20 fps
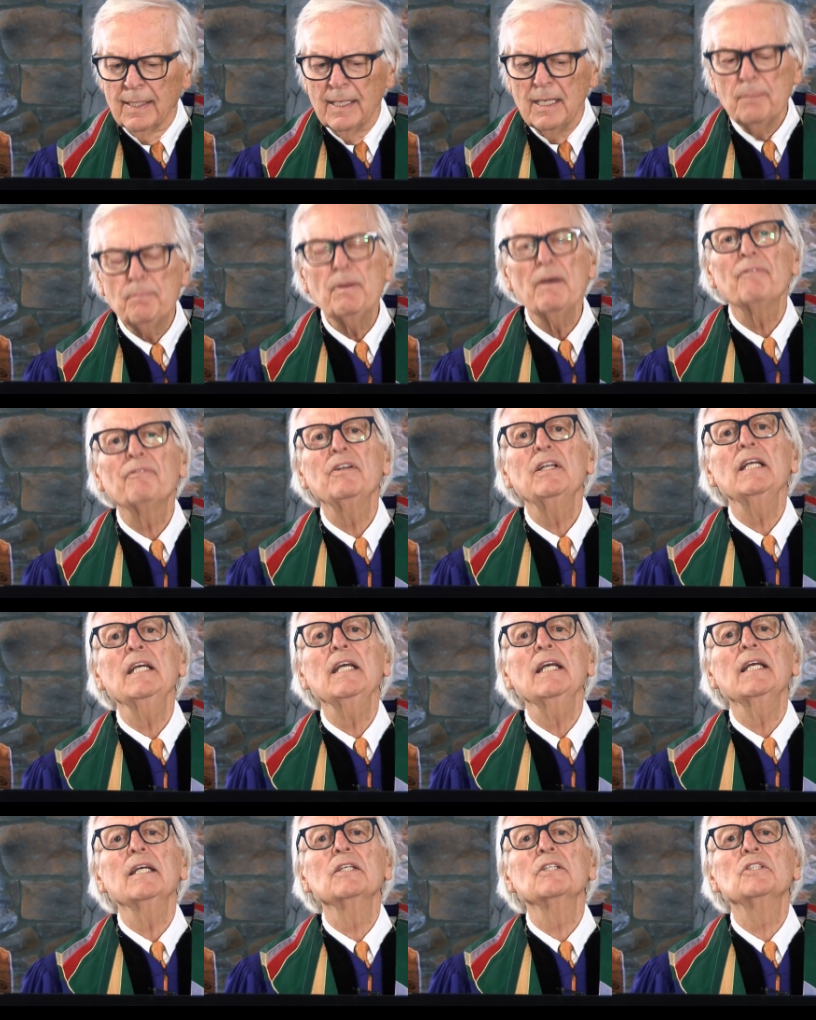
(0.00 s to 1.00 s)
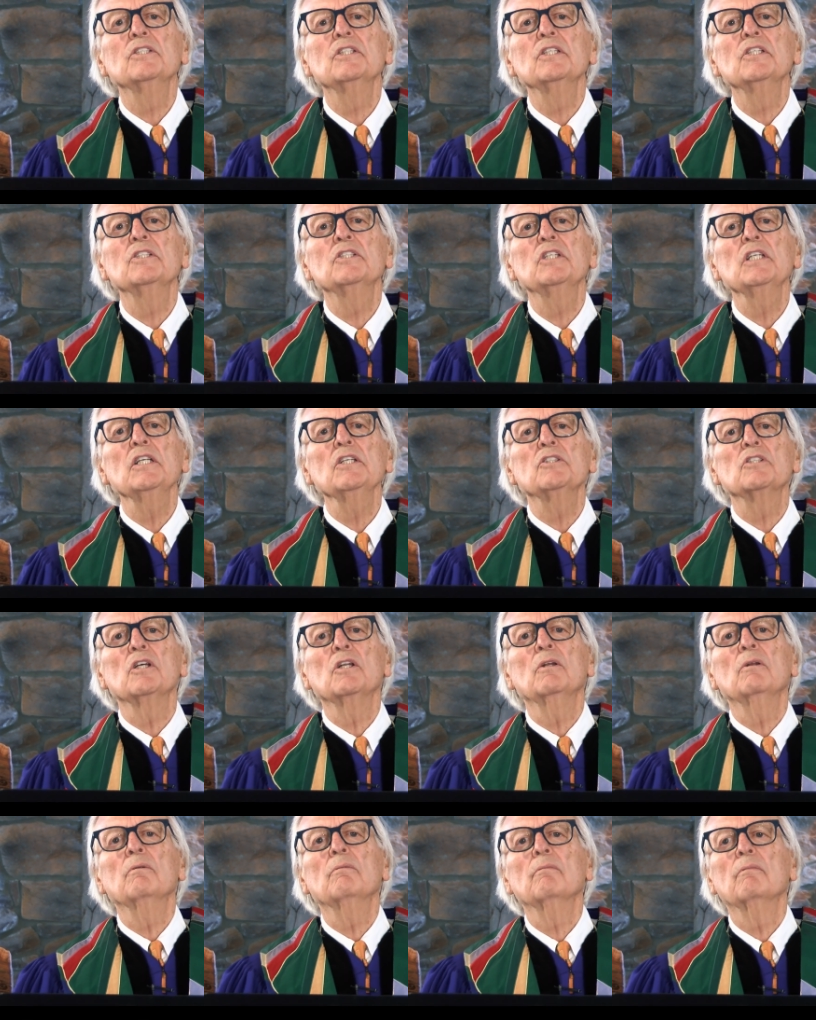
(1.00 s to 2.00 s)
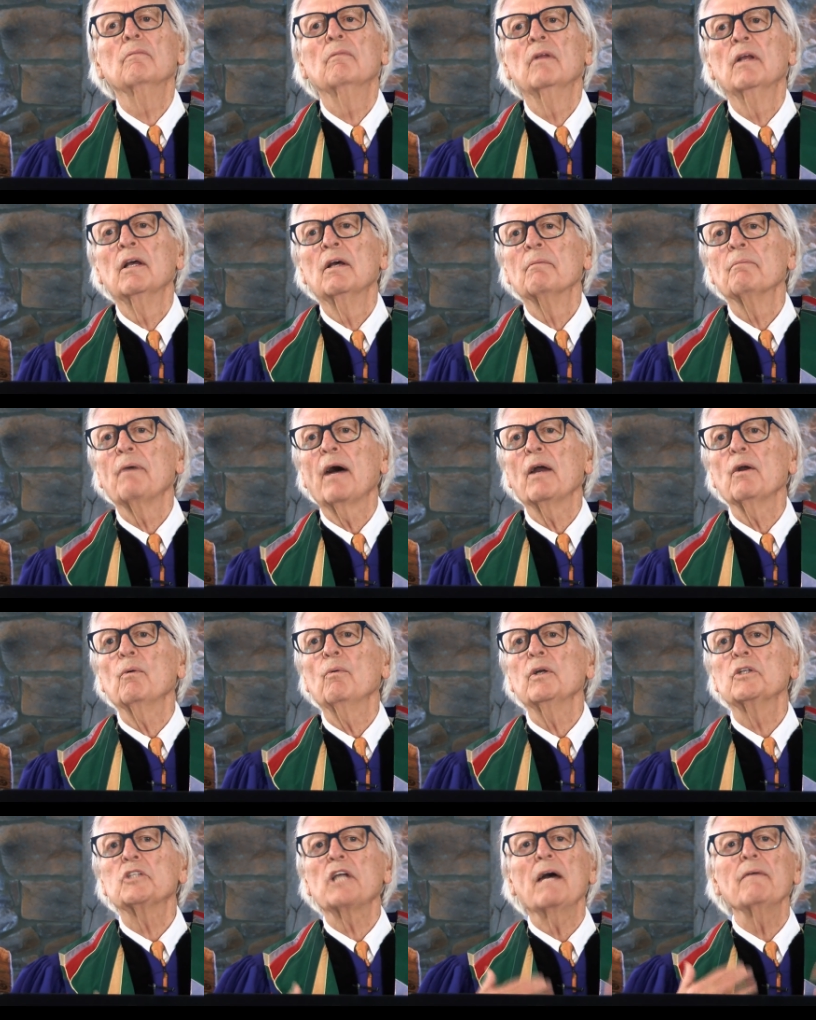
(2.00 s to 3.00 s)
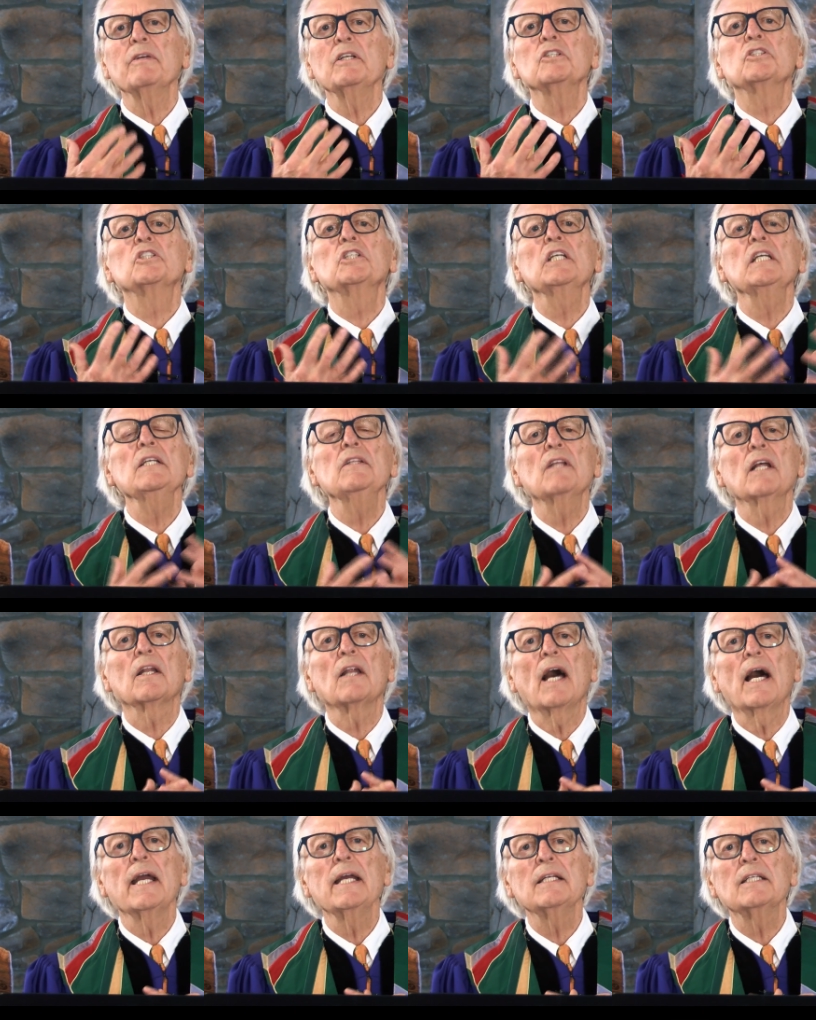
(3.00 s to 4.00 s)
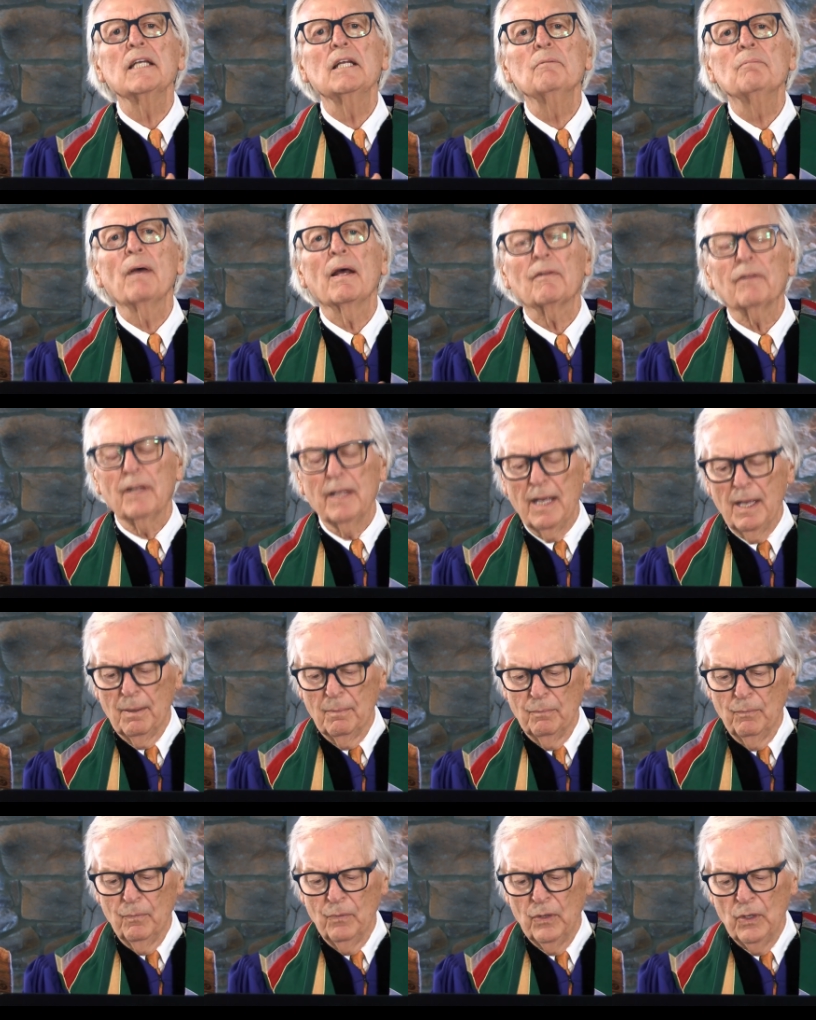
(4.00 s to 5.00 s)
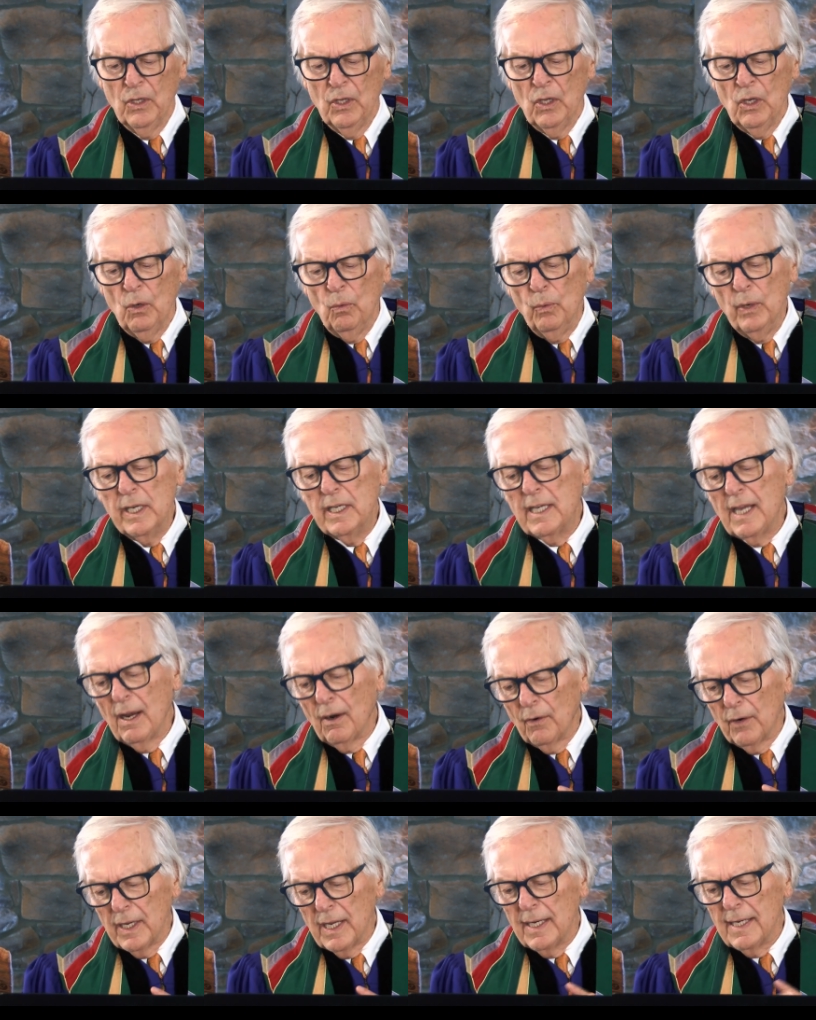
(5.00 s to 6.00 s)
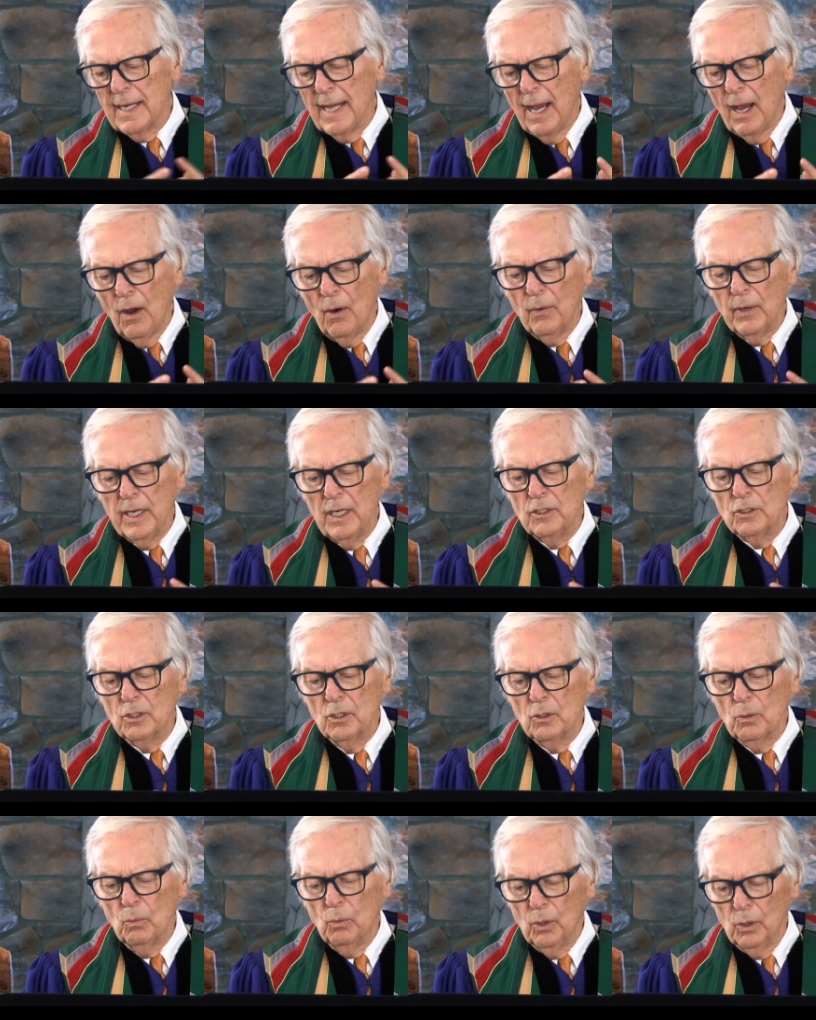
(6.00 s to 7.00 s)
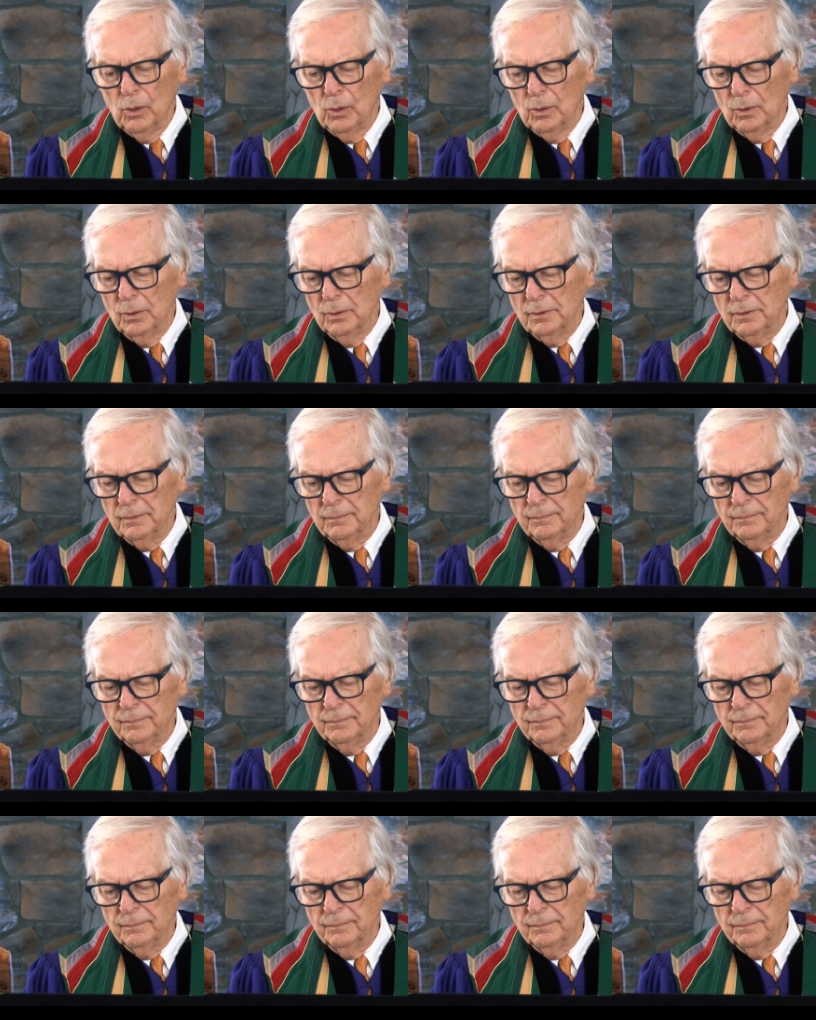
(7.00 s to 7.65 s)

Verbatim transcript: Epiphany is the season by which, having seen the light in Bethlehem, we carry it now into the world.